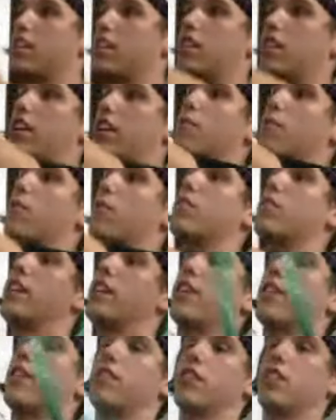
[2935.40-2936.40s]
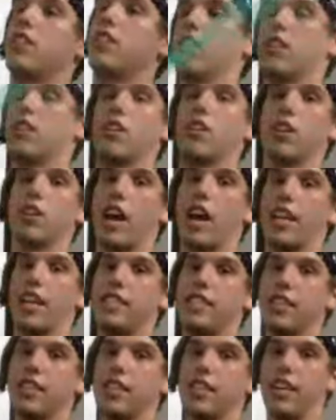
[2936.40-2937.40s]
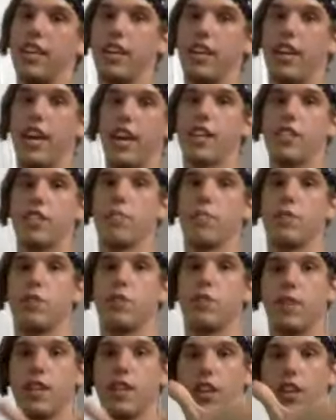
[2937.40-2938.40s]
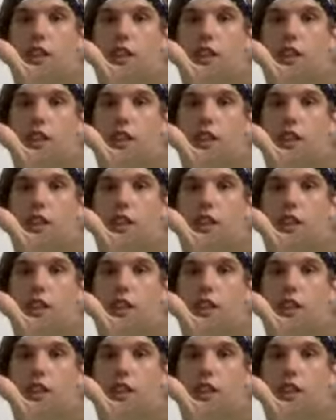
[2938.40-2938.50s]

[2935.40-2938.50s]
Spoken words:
Let it roll down. Ideally, catch it between your